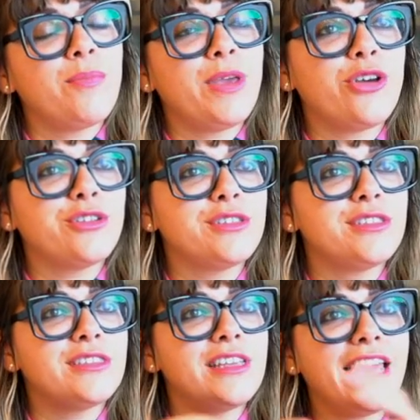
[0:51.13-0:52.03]

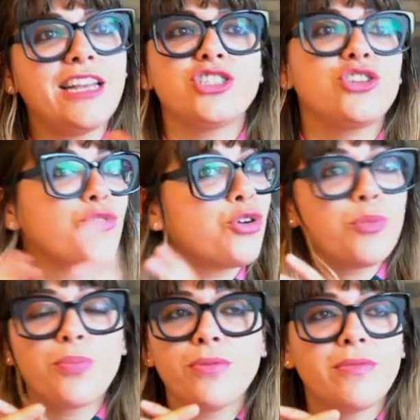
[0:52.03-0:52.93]
because each
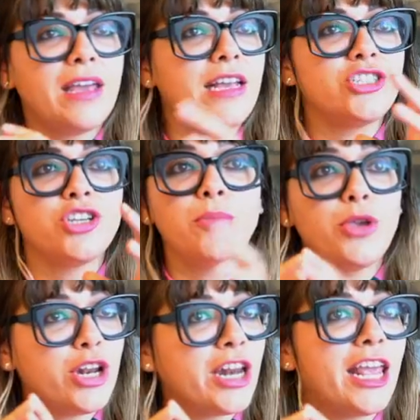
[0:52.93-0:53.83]
group, each
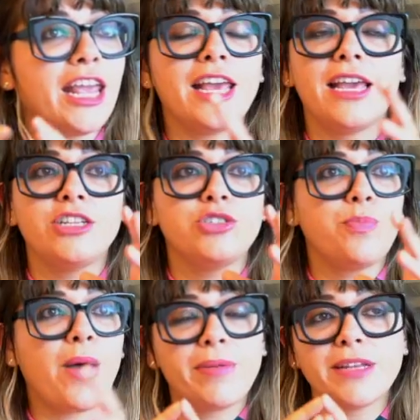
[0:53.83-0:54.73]
community,
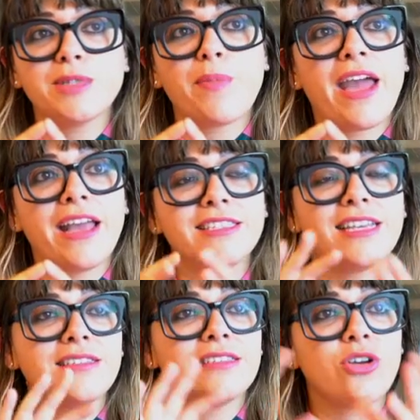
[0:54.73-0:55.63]
each public space
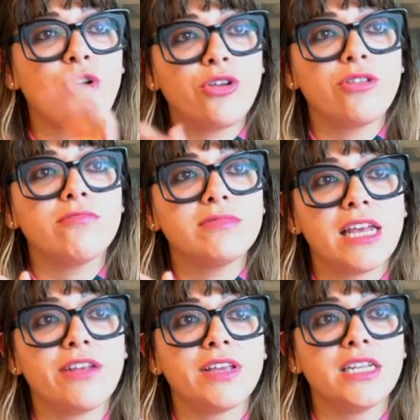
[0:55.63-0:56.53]
has its own
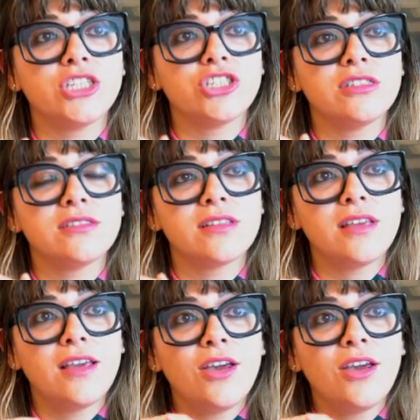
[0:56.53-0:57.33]
set of conditions.